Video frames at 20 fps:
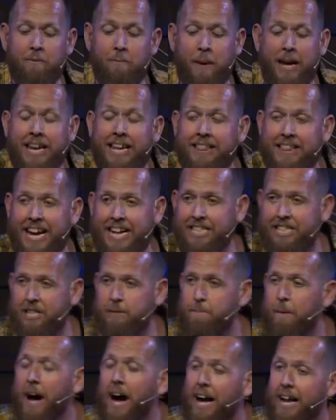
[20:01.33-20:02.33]
been in that
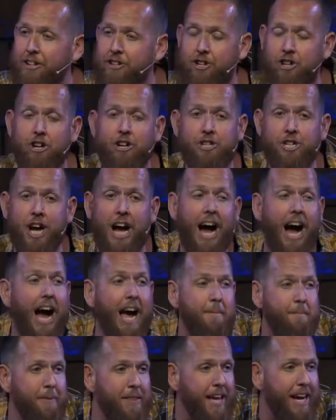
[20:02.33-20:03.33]
spot. Church,
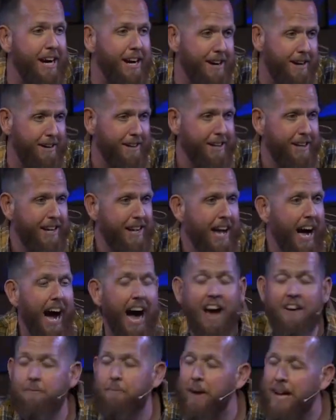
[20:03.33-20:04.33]
I'm there.
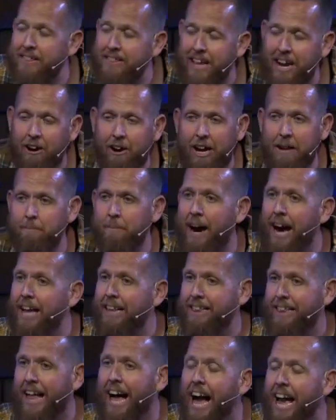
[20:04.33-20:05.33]
I've been there in my
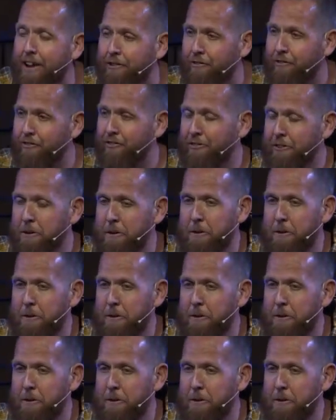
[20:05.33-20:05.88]
life.